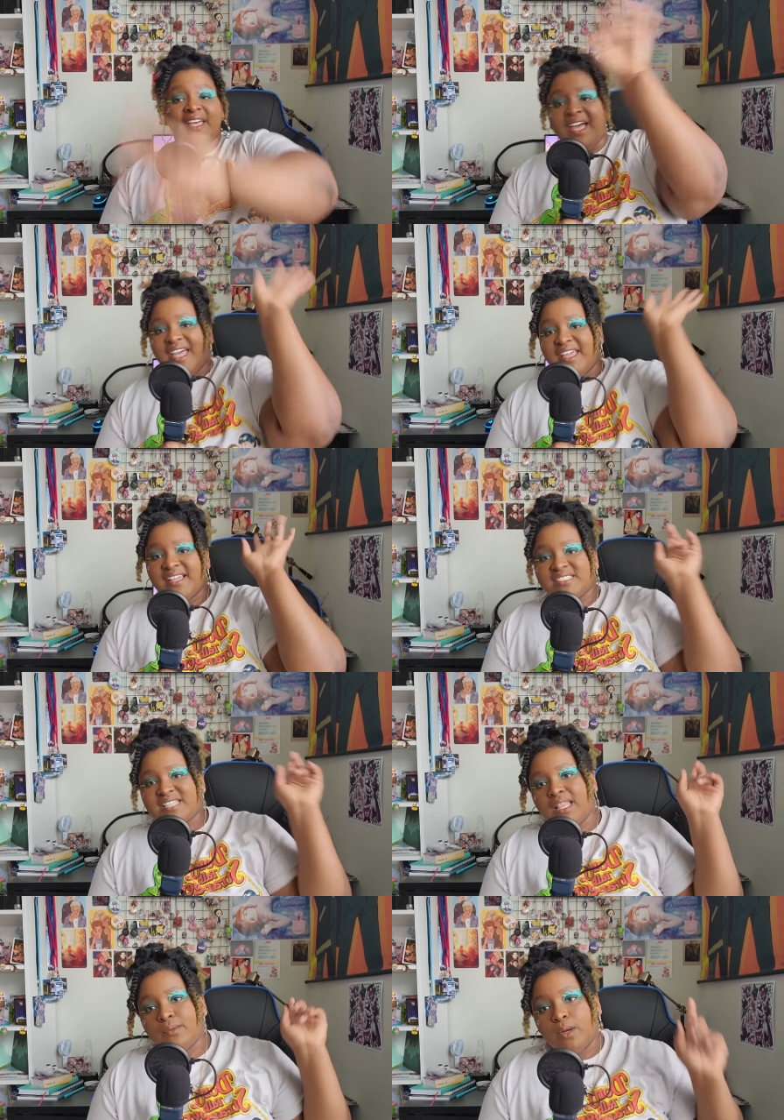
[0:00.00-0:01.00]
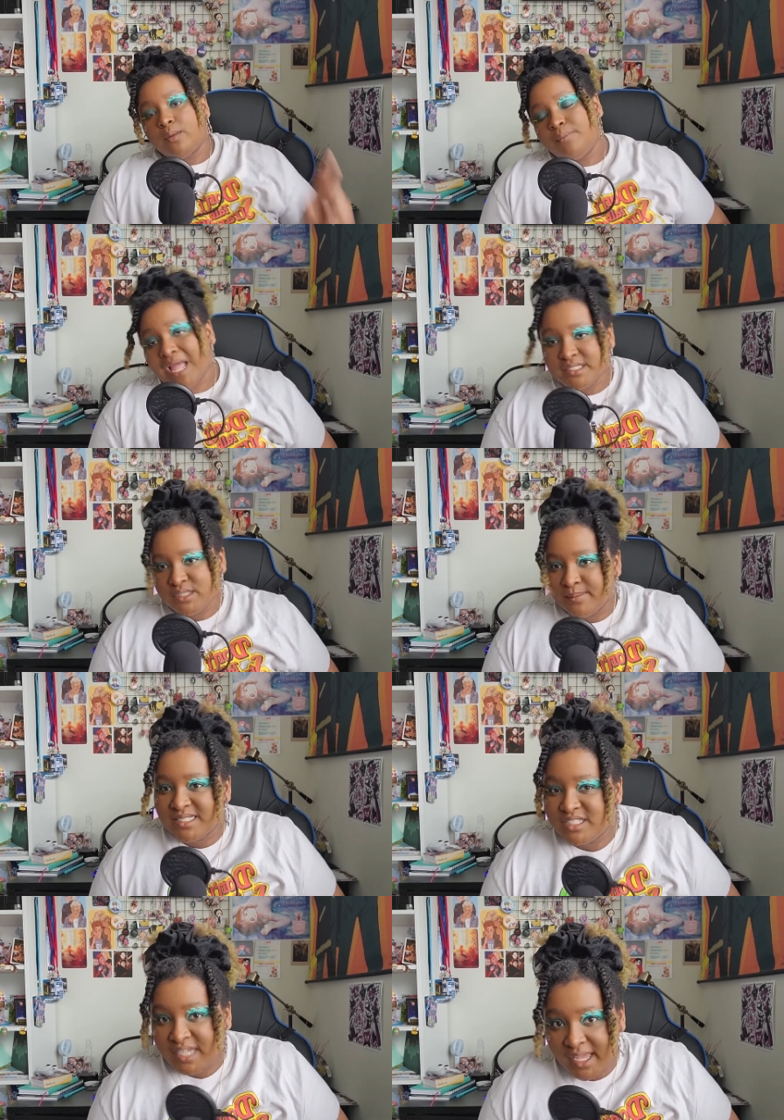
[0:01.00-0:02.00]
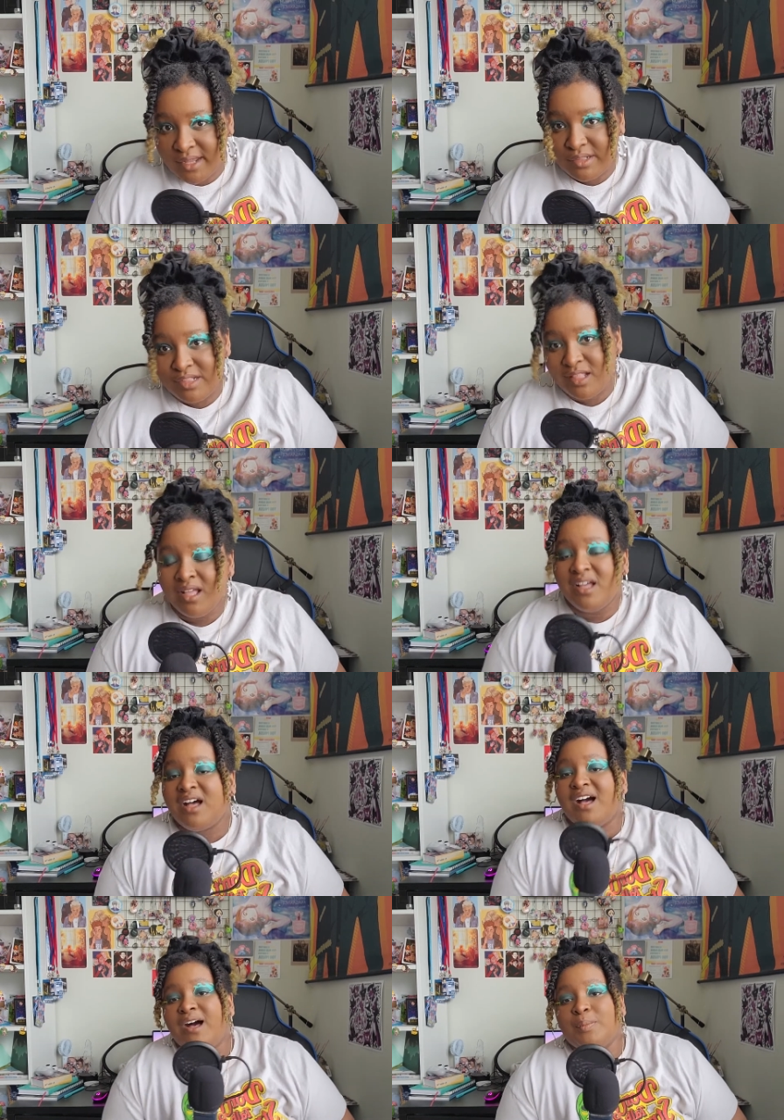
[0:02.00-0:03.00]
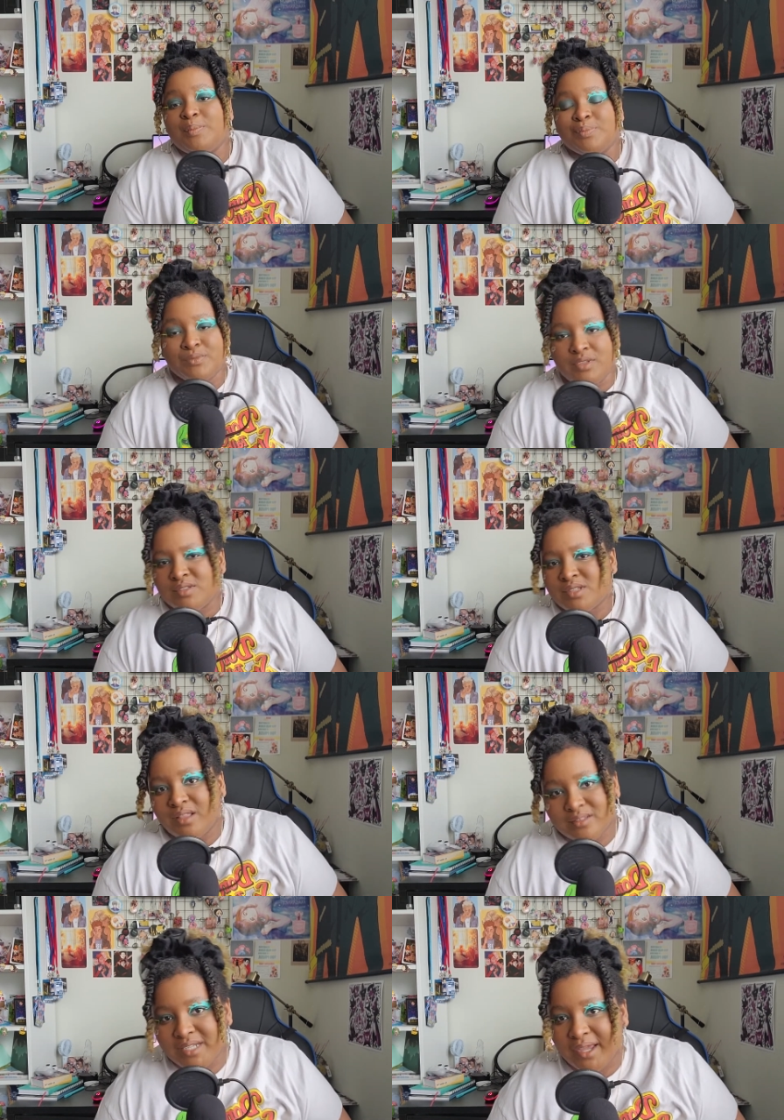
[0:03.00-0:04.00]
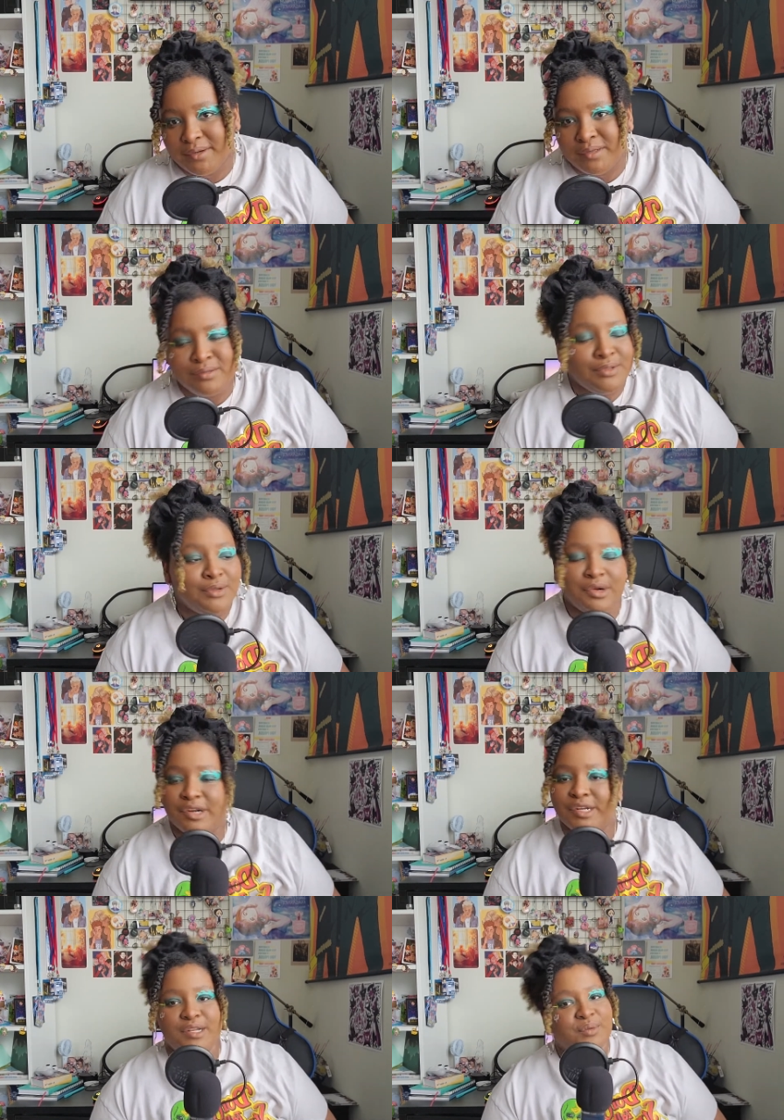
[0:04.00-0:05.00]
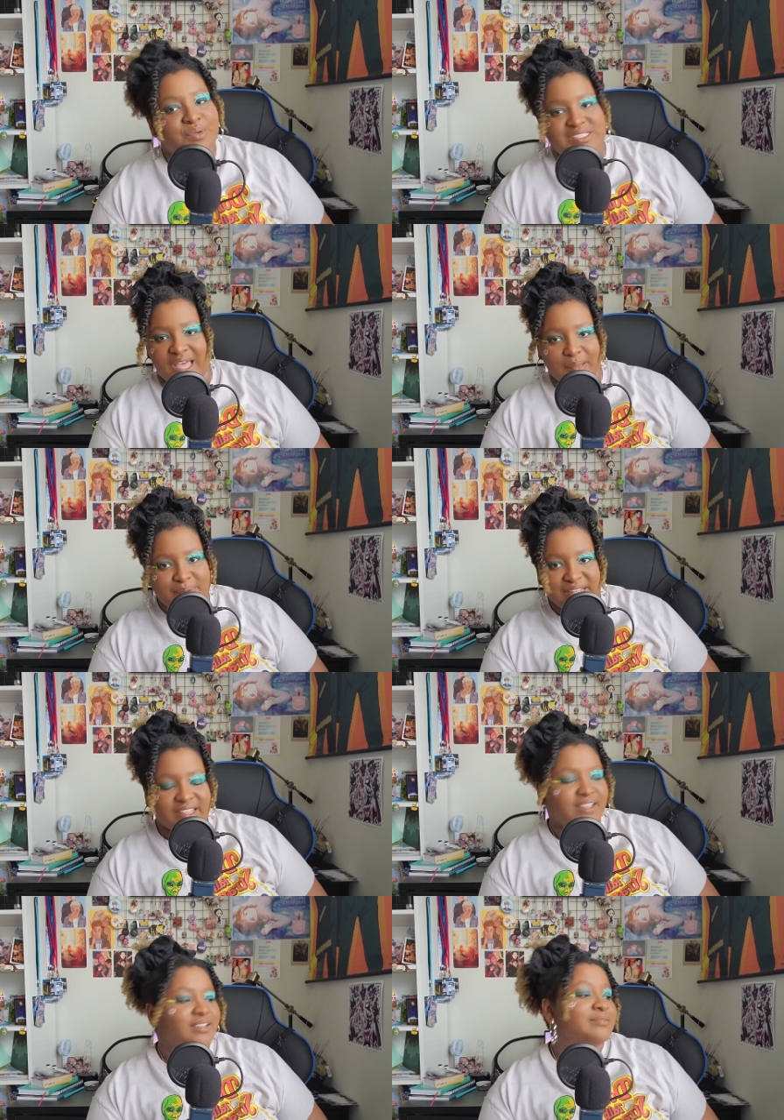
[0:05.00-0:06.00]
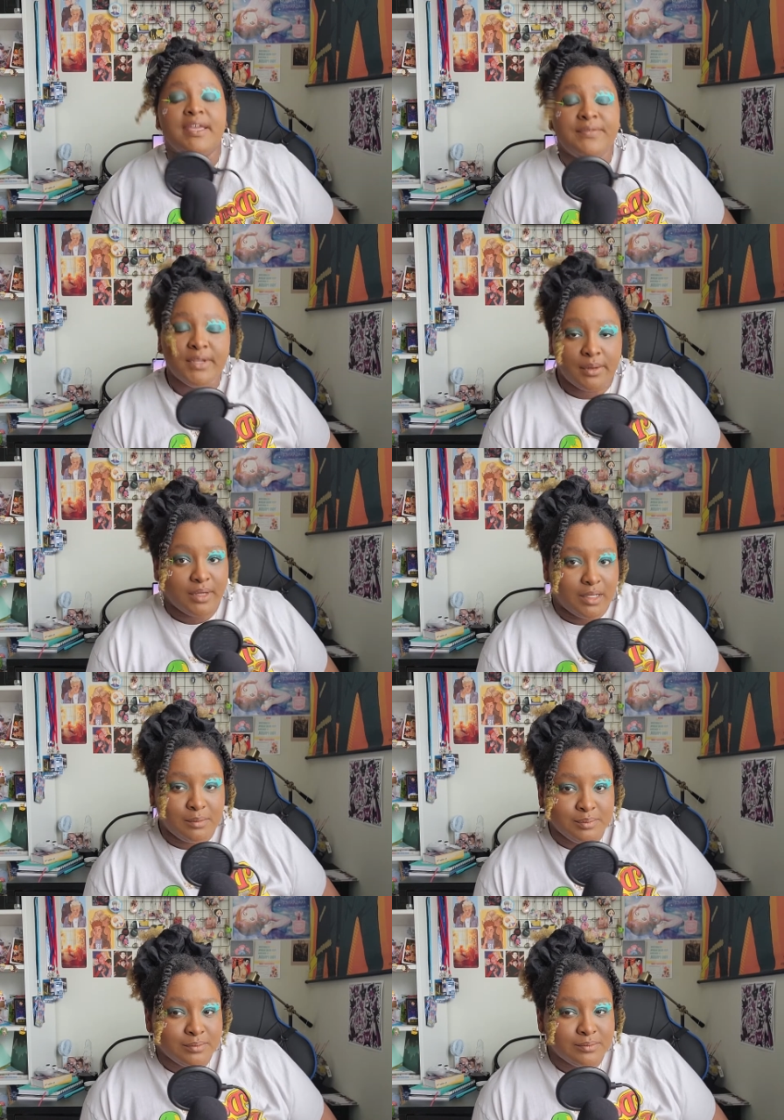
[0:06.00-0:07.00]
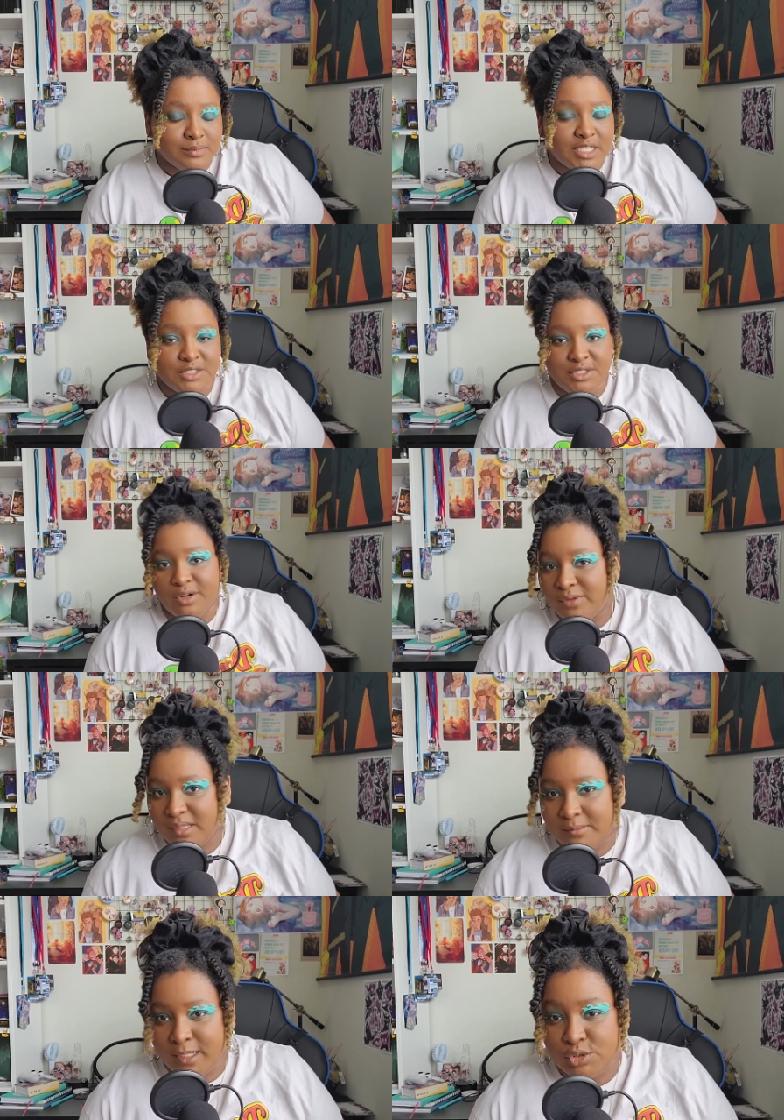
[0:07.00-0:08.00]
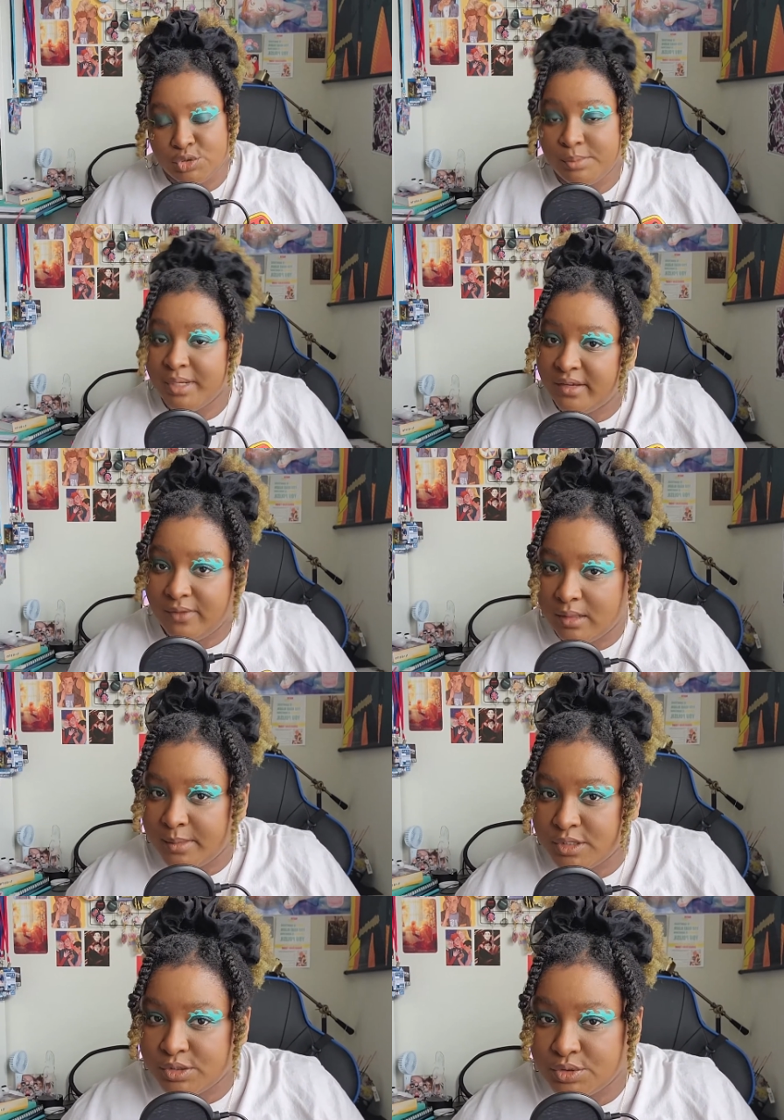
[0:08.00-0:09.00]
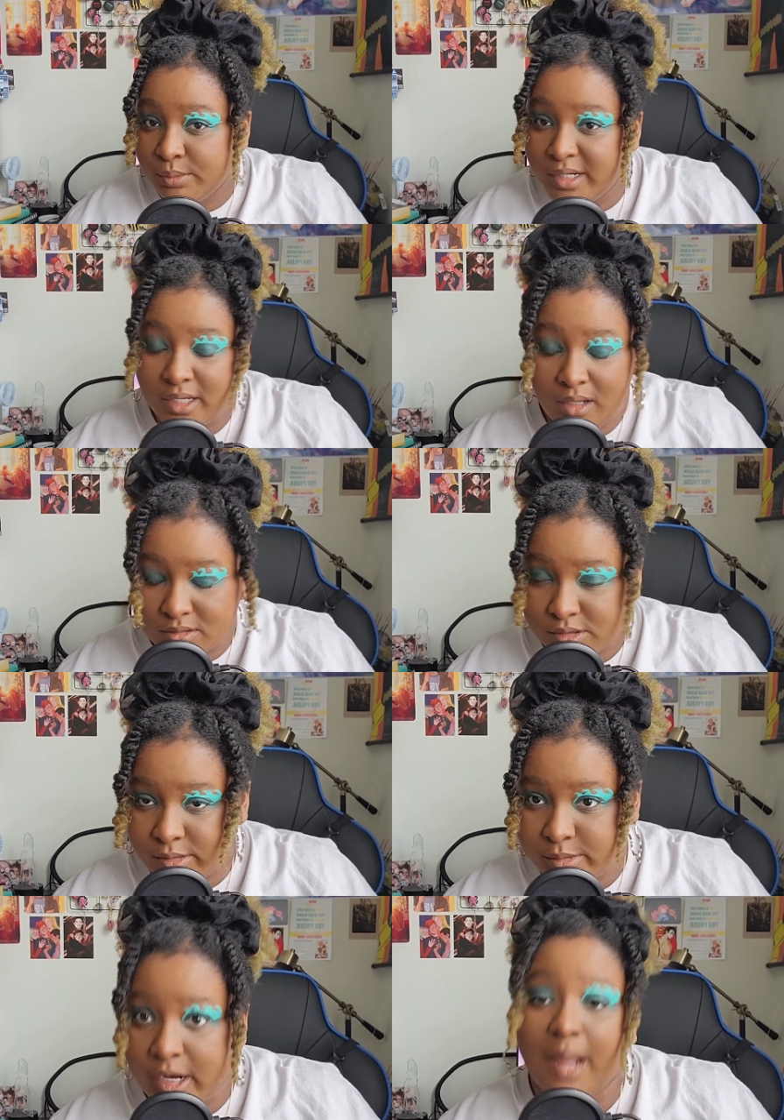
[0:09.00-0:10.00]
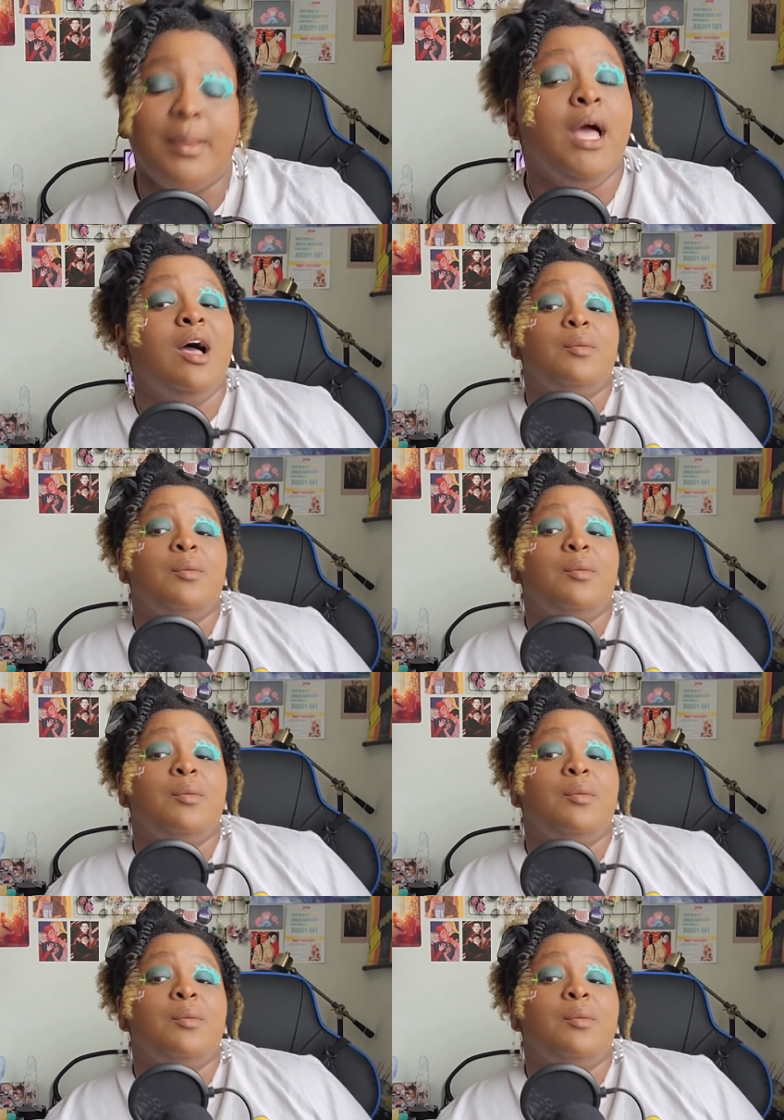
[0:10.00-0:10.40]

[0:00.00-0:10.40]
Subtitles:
Hey, it's Ali. Welcome back to my channel. You saw the title. You already know what's happening. If you don't know, because you don't follow me on social media, follow me on social media. Also subscribe.